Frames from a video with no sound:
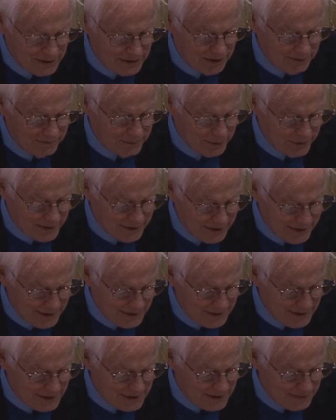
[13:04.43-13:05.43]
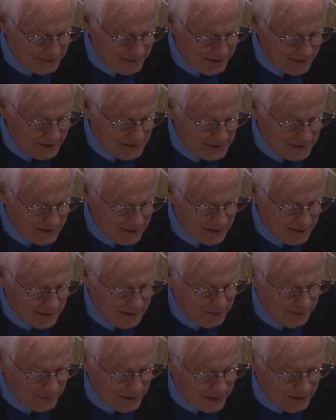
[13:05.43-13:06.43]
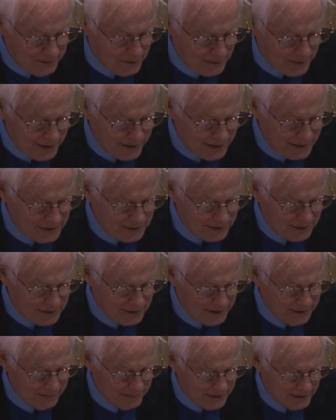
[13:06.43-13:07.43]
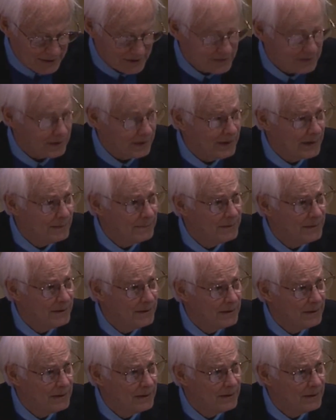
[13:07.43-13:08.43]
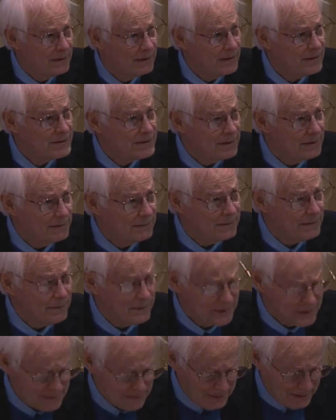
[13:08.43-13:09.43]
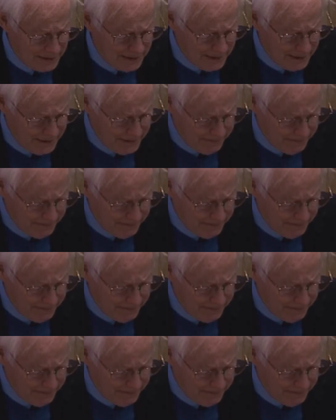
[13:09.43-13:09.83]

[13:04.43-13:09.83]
of protected speech might more accurately be described as influence buying?